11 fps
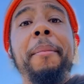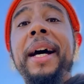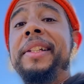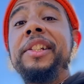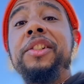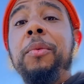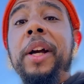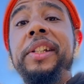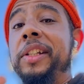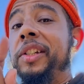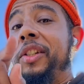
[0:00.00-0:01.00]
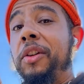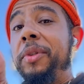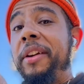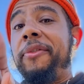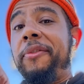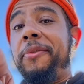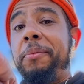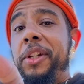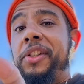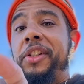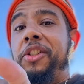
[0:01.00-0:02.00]
My situation is no different
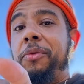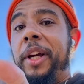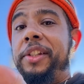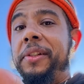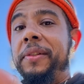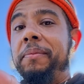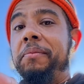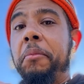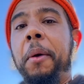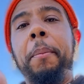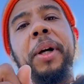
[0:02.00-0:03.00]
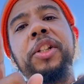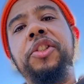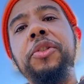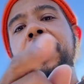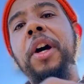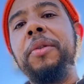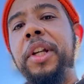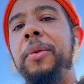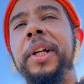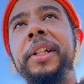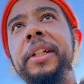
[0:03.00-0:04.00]
from your situation, but you don't
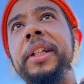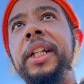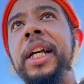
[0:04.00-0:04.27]
know it.